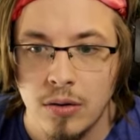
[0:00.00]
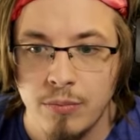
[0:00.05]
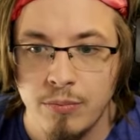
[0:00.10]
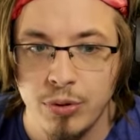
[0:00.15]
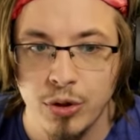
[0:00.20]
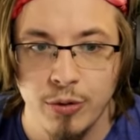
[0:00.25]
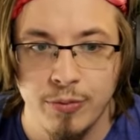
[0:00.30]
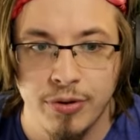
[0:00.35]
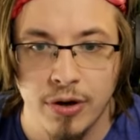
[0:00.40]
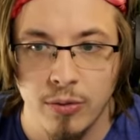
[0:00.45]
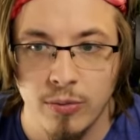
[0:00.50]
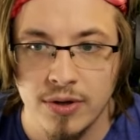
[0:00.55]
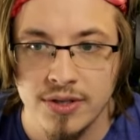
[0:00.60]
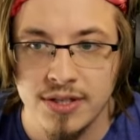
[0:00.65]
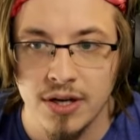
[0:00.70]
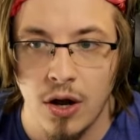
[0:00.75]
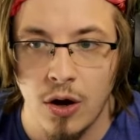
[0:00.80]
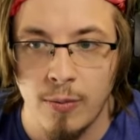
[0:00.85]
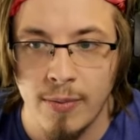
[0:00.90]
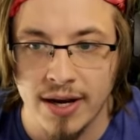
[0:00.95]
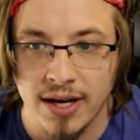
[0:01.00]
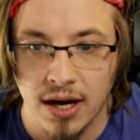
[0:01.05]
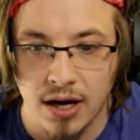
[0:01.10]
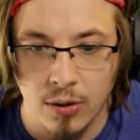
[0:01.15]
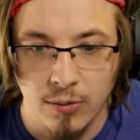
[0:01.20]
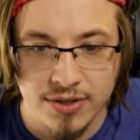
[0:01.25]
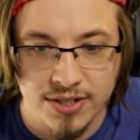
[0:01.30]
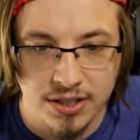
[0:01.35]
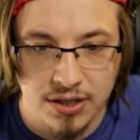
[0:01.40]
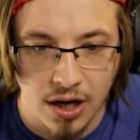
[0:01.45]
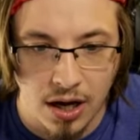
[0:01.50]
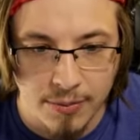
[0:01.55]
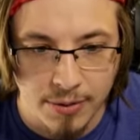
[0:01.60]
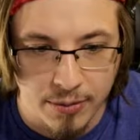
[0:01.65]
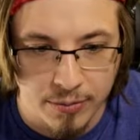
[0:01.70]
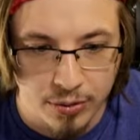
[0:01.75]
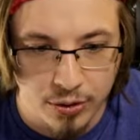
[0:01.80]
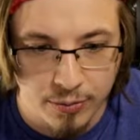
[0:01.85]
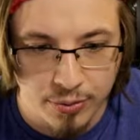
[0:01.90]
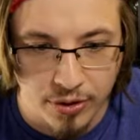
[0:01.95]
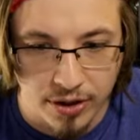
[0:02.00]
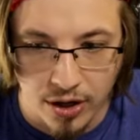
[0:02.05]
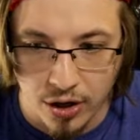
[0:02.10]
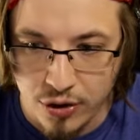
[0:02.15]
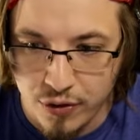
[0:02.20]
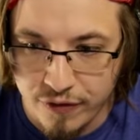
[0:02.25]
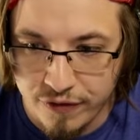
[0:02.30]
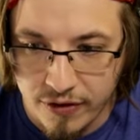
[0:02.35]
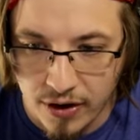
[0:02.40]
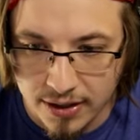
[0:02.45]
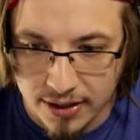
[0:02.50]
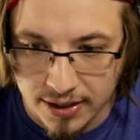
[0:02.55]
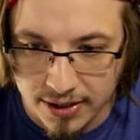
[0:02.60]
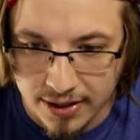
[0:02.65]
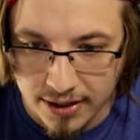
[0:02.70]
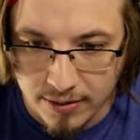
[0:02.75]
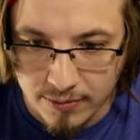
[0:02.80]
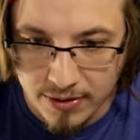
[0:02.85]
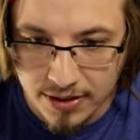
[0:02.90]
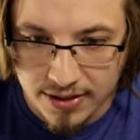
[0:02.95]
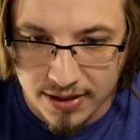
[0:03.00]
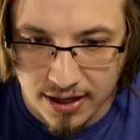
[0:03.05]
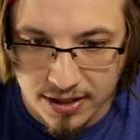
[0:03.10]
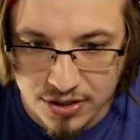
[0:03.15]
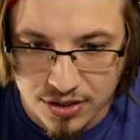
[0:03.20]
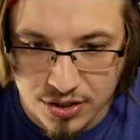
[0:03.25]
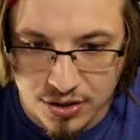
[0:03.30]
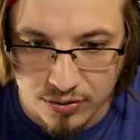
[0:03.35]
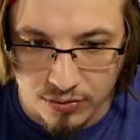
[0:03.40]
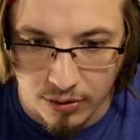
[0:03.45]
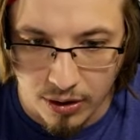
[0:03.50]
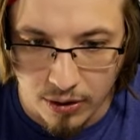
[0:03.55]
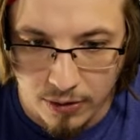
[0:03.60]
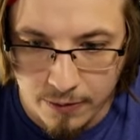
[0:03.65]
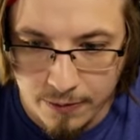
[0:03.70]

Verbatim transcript: blueprint wasn't- oh my god, I wasn't copying blueprint. Are you fucking kidding me? Did I just throw?